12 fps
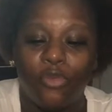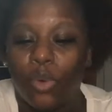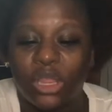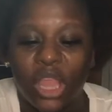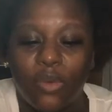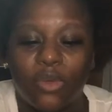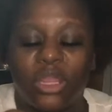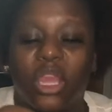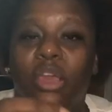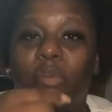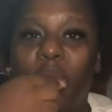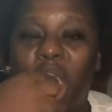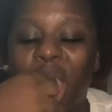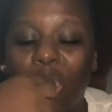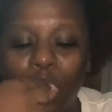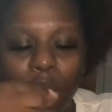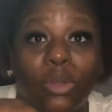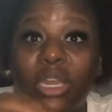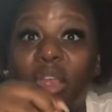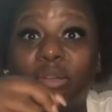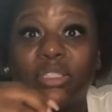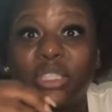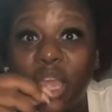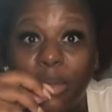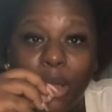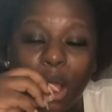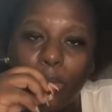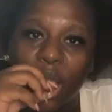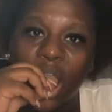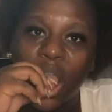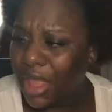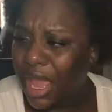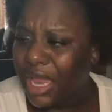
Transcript: what they would think of me, what they gonna say about me.